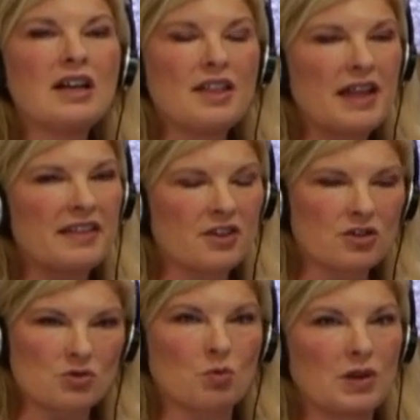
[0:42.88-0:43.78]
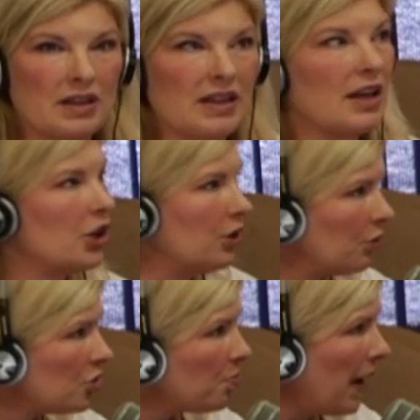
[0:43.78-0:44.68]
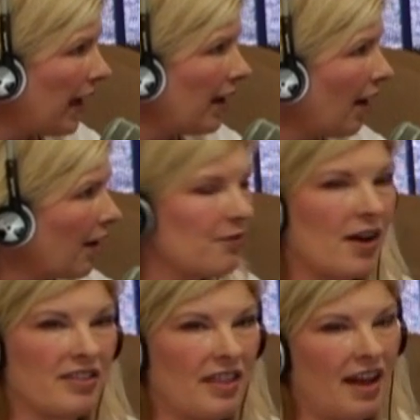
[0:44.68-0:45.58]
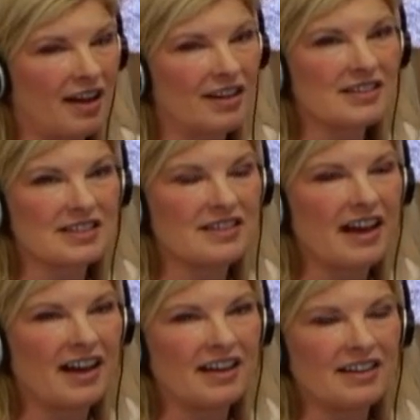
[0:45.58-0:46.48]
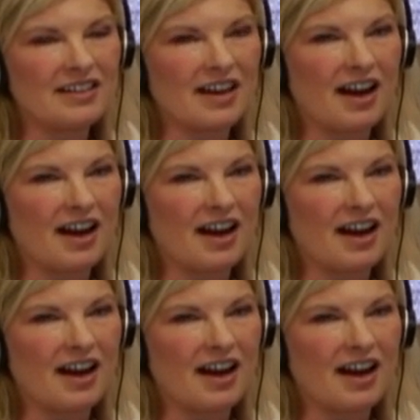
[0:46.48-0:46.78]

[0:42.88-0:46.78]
that there's really a huge payoff on that, that